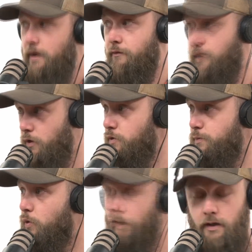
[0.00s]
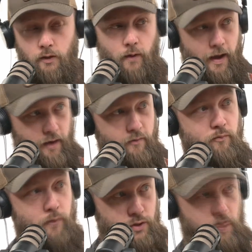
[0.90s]
if it goes poorly, you have
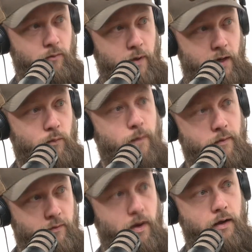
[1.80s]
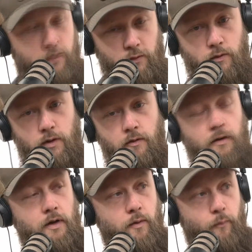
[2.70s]
mature men and women of God who you can
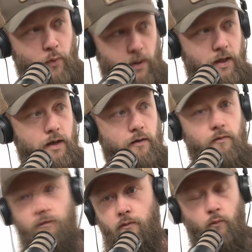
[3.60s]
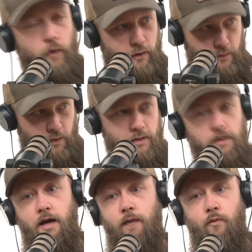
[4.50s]
bring in one or two at a
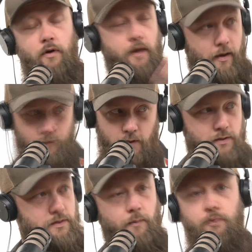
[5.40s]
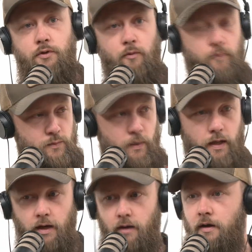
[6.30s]
time or having a discipleship group
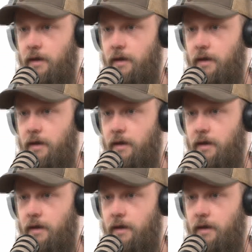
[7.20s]
speaking in. And